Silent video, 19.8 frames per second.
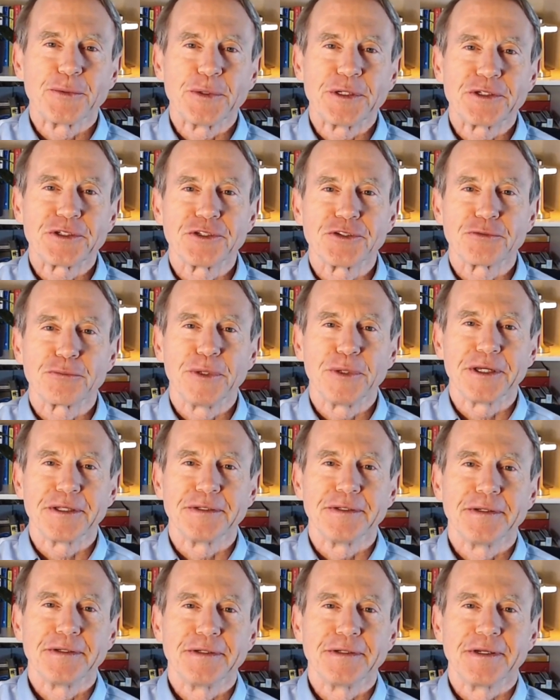which has
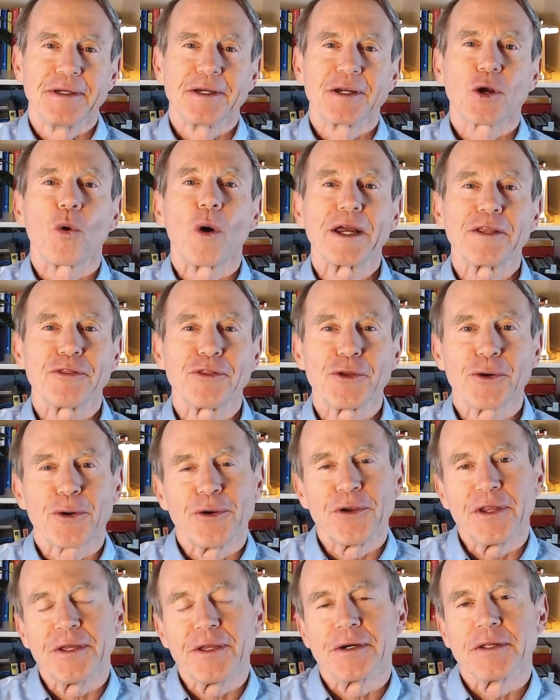been quite the
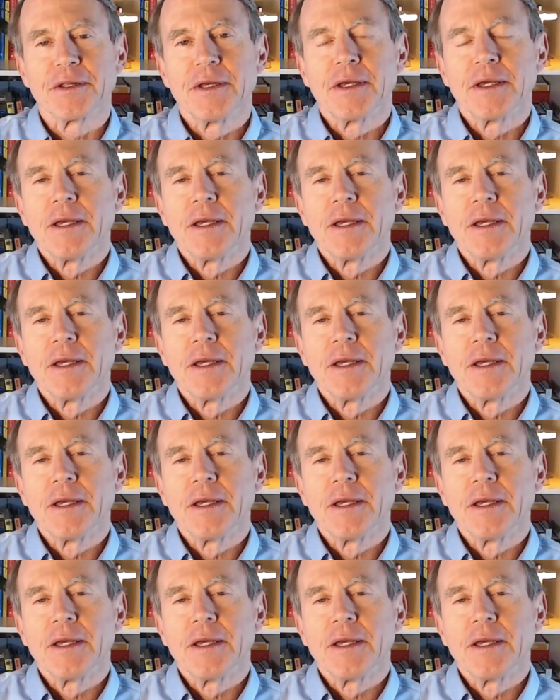ordeal.